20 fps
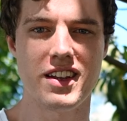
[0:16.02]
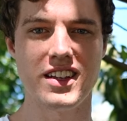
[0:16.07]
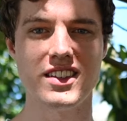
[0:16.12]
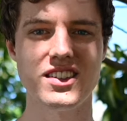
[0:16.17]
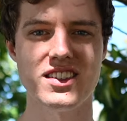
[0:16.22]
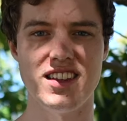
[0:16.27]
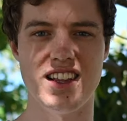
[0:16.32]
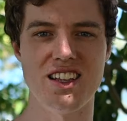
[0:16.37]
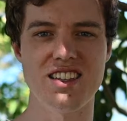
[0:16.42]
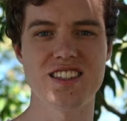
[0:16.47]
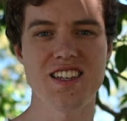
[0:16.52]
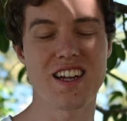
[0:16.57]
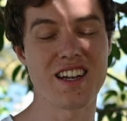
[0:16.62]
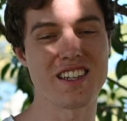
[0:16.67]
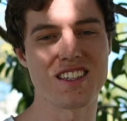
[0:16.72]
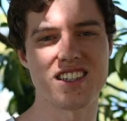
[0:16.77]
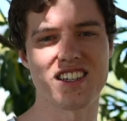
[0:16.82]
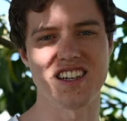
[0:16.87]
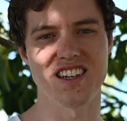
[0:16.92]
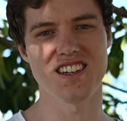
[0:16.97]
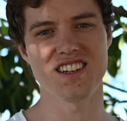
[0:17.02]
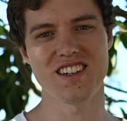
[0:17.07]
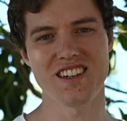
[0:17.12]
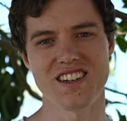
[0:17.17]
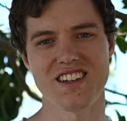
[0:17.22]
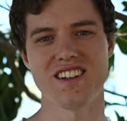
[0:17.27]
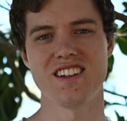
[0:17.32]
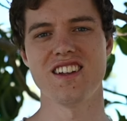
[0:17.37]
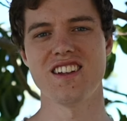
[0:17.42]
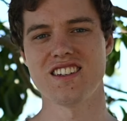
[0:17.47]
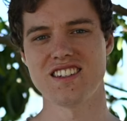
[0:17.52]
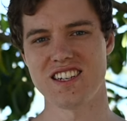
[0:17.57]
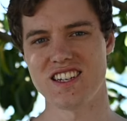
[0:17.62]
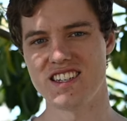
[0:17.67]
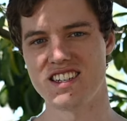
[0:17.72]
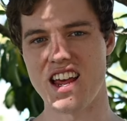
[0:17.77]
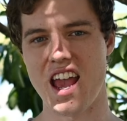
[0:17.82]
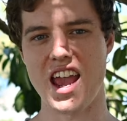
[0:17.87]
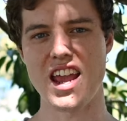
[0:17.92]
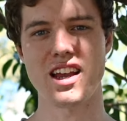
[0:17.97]
it's Lens Addict here.
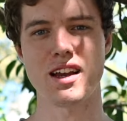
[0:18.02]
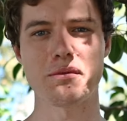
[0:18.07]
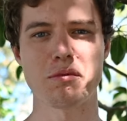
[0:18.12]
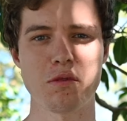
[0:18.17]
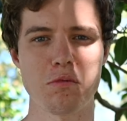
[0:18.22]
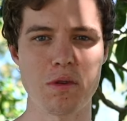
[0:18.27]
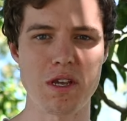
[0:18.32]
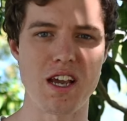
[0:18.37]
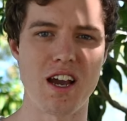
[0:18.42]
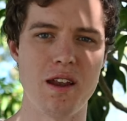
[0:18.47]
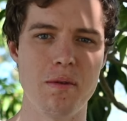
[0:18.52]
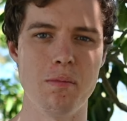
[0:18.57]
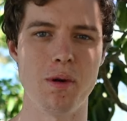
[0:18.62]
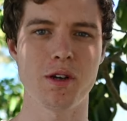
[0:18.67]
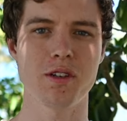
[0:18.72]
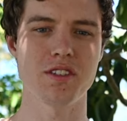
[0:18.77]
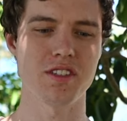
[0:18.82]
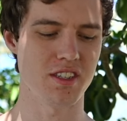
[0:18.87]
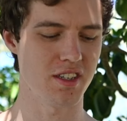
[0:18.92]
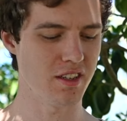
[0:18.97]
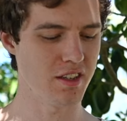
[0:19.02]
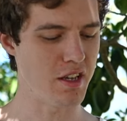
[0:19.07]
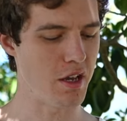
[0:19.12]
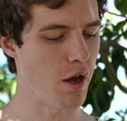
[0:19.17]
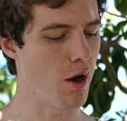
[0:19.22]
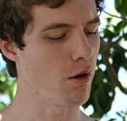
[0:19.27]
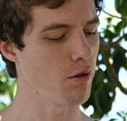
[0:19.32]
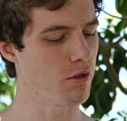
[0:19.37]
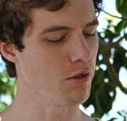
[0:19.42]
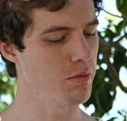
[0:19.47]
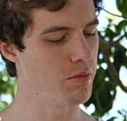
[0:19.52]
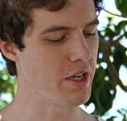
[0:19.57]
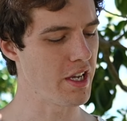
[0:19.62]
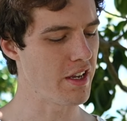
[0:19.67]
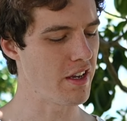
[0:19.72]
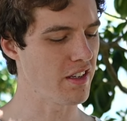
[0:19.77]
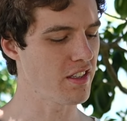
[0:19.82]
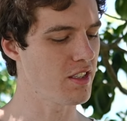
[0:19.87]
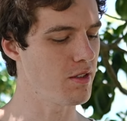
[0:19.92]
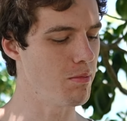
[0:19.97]
Today I'm going to be unboxing the
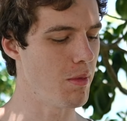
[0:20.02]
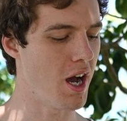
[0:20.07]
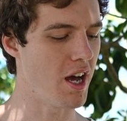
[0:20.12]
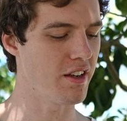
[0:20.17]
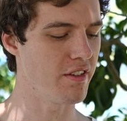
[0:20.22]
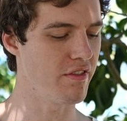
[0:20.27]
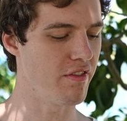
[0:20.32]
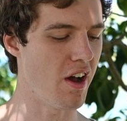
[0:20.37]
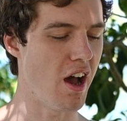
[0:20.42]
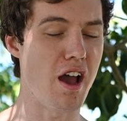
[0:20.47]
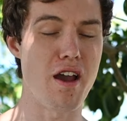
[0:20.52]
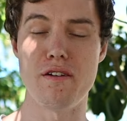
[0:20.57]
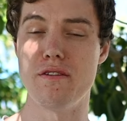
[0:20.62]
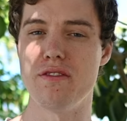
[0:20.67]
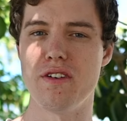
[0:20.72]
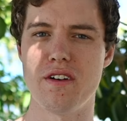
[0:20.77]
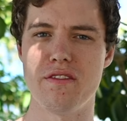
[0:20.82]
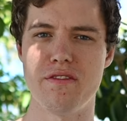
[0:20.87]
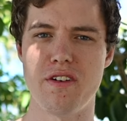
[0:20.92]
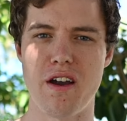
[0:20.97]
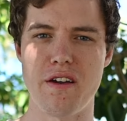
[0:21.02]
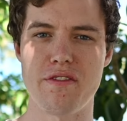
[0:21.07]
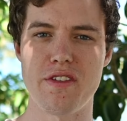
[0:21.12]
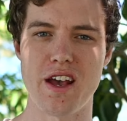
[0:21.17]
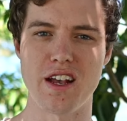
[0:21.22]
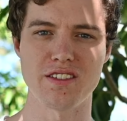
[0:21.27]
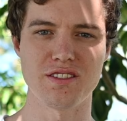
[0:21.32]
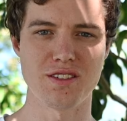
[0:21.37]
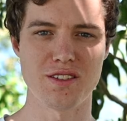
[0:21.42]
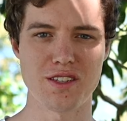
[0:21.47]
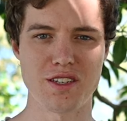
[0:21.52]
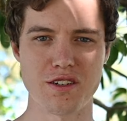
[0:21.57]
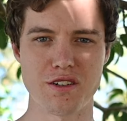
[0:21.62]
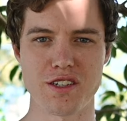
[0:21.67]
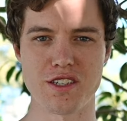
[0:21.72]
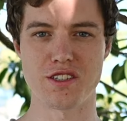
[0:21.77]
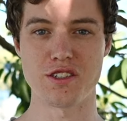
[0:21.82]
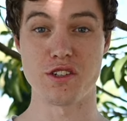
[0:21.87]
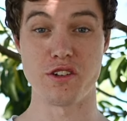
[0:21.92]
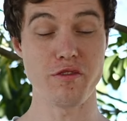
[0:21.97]
Oral-B Smart 5 5000
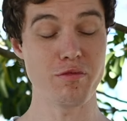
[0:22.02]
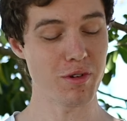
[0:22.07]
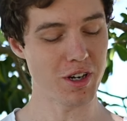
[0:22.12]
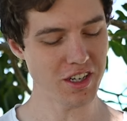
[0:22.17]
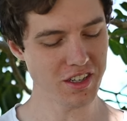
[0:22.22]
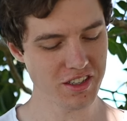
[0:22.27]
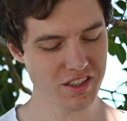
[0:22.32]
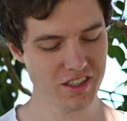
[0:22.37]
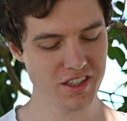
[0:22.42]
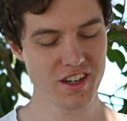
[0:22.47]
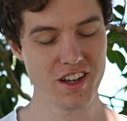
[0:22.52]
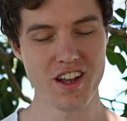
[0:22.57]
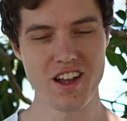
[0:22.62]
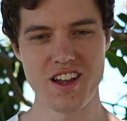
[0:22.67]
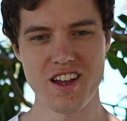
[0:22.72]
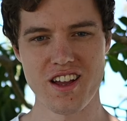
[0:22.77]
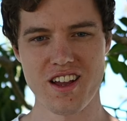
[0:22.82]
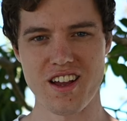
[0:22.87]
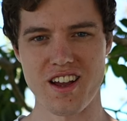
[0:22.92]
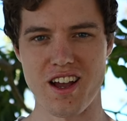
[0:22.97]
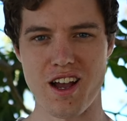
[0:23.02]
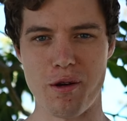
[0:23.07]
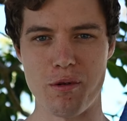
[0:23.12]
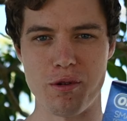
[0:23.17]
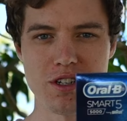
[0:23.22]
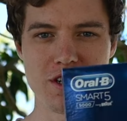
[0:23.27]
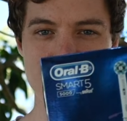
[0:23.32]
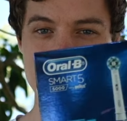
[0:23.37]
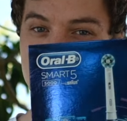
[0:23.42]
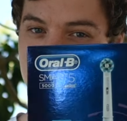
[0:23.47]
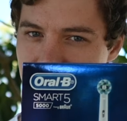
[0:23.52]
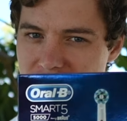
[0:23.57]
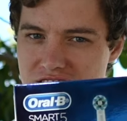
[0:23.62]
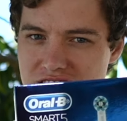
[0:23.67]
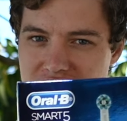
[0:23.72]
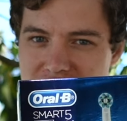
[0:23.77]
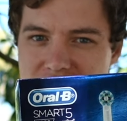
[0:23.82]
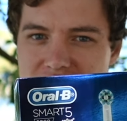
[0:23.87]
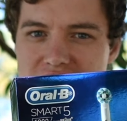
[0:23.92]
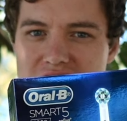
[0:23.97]
series toothbrush, which I just
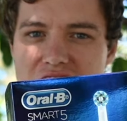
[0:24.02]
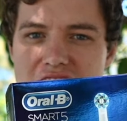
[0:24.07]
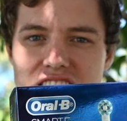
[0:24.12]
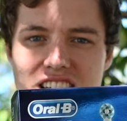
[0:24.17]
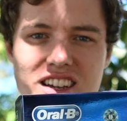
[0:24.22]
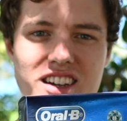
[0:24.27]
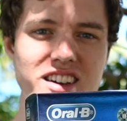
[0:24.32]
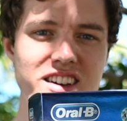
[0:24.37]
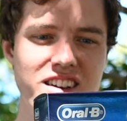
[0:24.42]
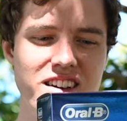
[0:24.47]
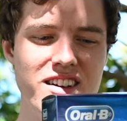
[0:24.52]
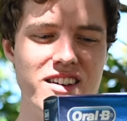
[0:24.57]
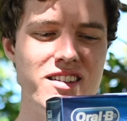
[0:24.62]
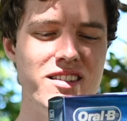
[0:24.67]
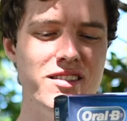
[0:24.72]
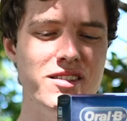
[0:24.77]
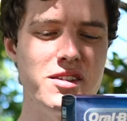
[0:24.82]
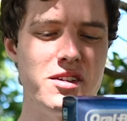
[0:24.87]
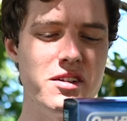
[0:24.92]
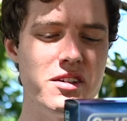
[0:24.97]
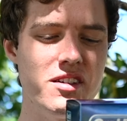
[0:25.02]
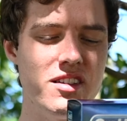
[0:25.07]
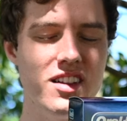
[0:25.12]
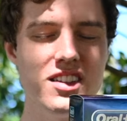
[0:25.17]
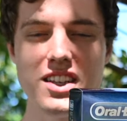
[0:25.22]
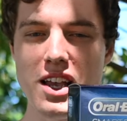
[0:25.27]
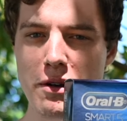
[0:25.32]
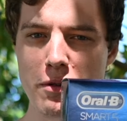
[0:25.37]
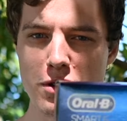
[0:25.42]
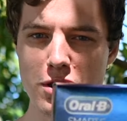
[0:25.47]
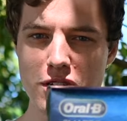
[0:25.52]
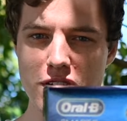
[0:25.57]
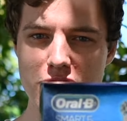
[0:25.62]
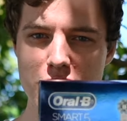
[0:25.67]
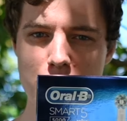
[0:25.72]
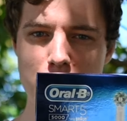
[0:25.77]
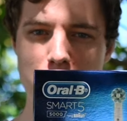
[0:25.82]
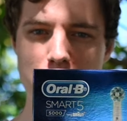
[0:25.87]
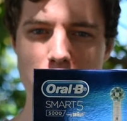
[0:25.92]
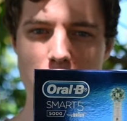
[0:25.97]
got today. So let's have a look at the
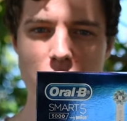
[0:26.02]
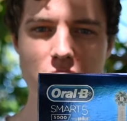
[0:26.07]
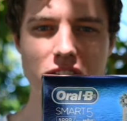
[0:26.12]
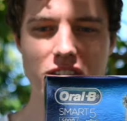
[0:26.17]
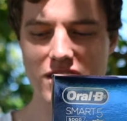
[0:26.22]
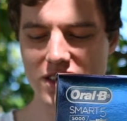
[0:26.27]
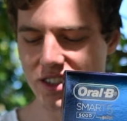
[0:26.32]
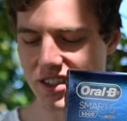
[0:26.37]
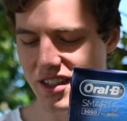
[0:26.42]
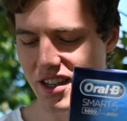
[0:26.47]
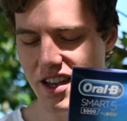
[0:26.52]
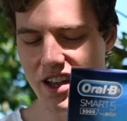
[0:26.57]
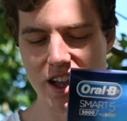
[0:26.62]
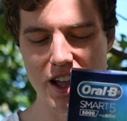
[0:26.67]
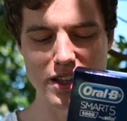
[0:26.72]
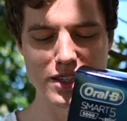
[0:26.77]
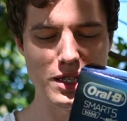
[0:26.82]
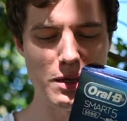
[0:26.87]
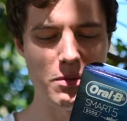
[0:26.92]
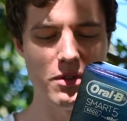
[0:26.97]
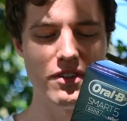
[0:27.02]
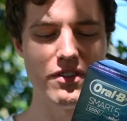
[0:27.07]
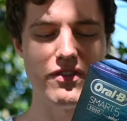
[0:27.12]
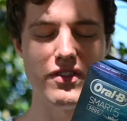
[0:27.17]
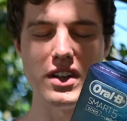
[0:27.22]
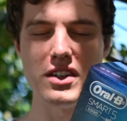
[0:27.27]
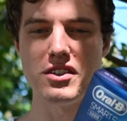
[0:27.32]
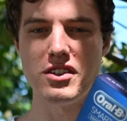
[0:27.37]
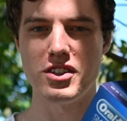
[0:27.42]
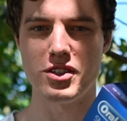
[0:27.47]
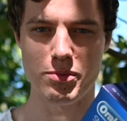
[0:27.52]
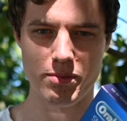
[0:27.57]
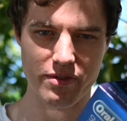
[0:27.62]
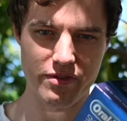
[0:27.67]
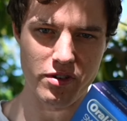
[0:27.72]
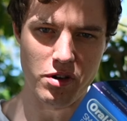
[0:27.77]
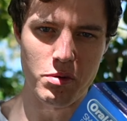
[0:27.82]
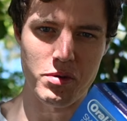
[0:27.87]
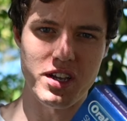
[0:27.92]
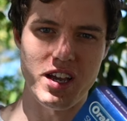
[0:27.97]
box and some of the features
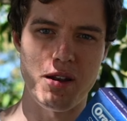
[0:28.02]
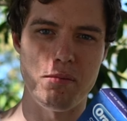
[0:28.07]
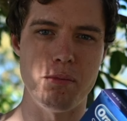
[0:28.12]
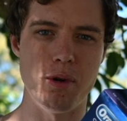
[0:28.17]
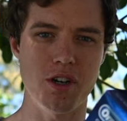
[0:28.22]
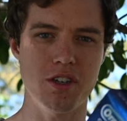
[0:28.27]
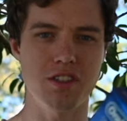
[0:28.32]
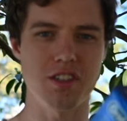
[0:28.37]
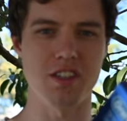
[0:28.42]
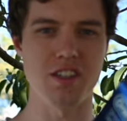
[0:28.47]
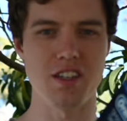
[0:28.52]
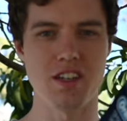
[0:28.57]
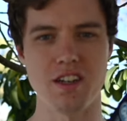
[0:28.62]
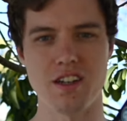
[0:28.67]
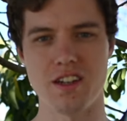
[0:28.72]
before we unbox it.